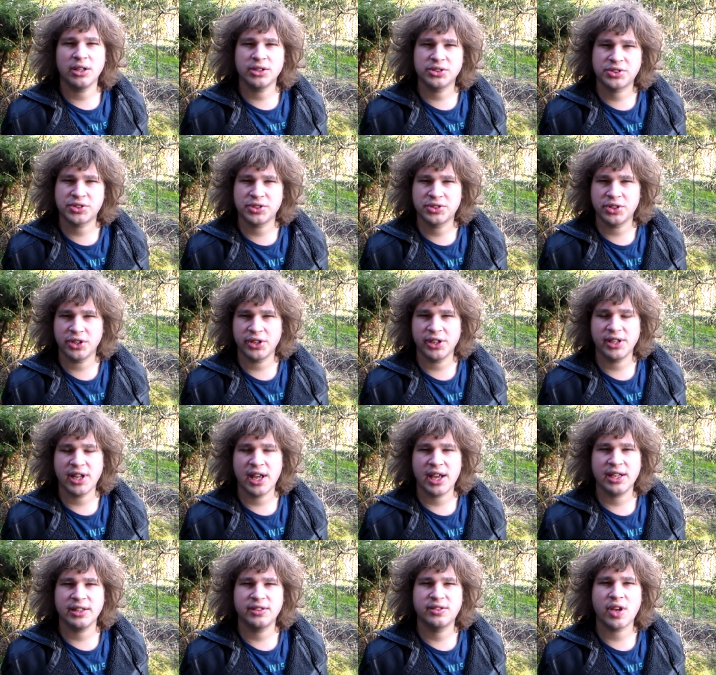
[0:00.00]
all the
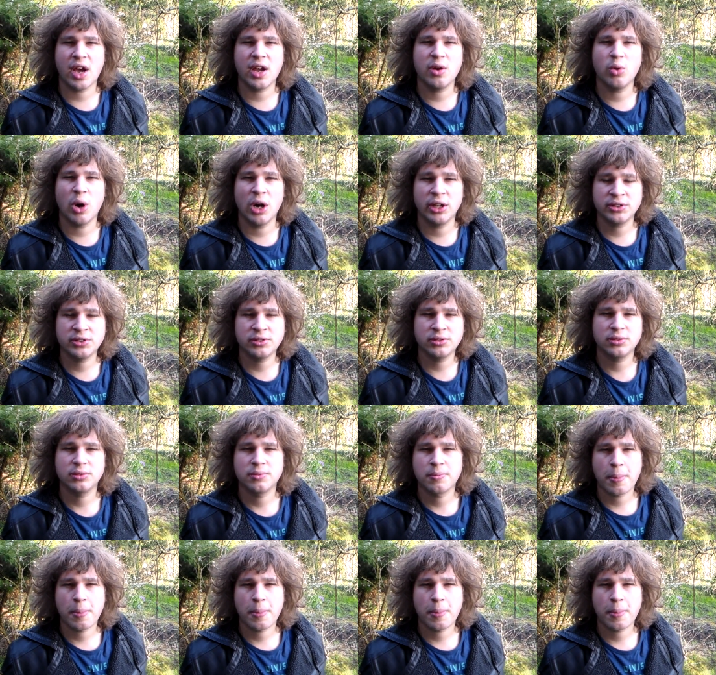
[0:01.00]
Saturniidae in Taiwan.